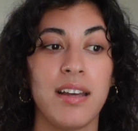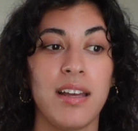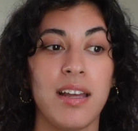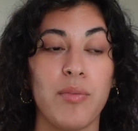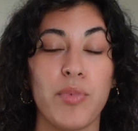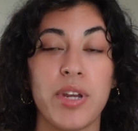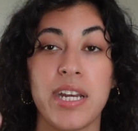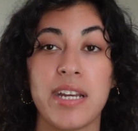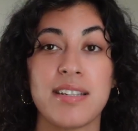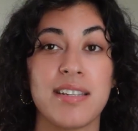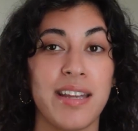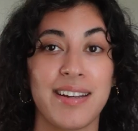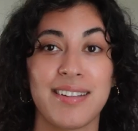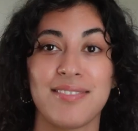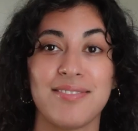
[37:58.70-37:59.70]
and we need to
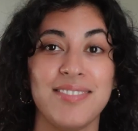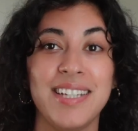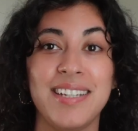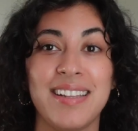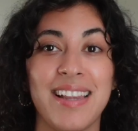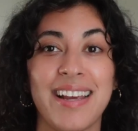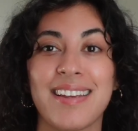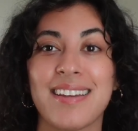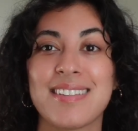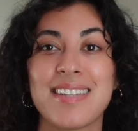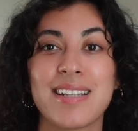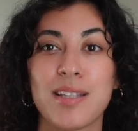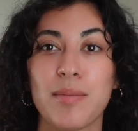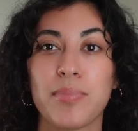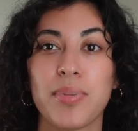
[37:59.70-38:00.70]
like it's
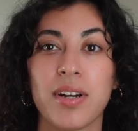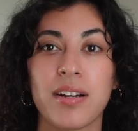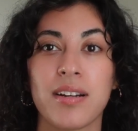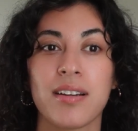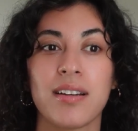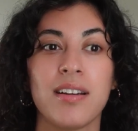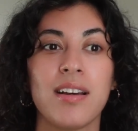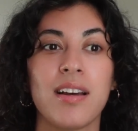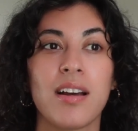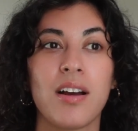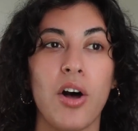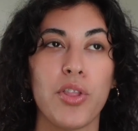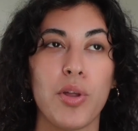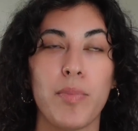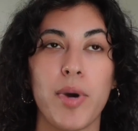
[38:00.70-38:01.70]
like the book
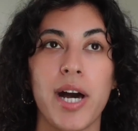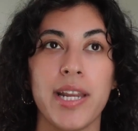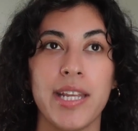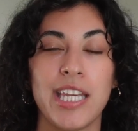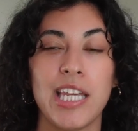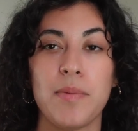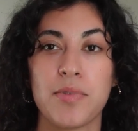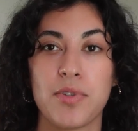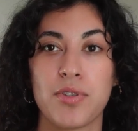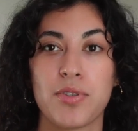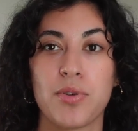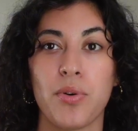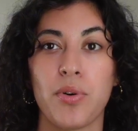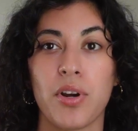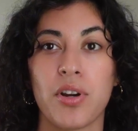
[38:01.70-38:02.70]
called The Body Keeps the
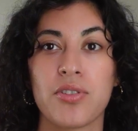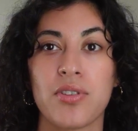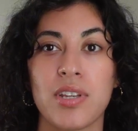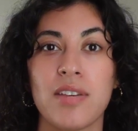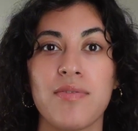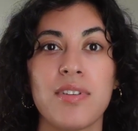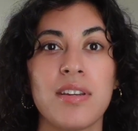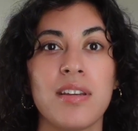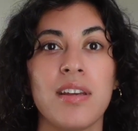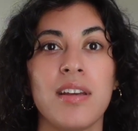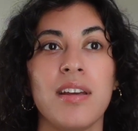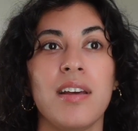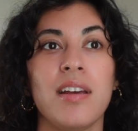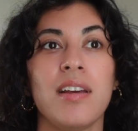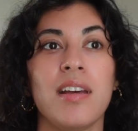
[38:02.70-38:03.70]
Score. So even
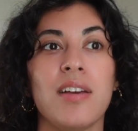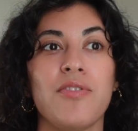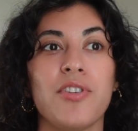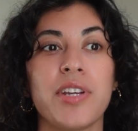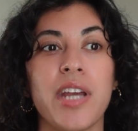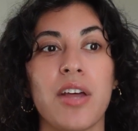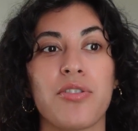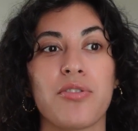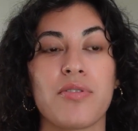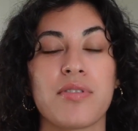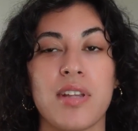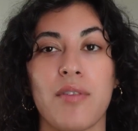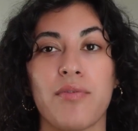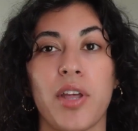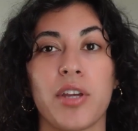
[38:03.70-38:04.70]
if you get through
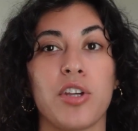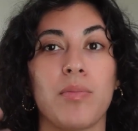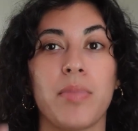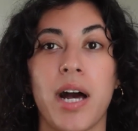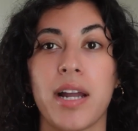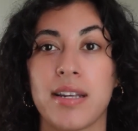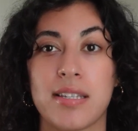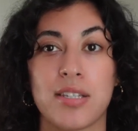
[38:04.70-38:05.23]
stuff, like your body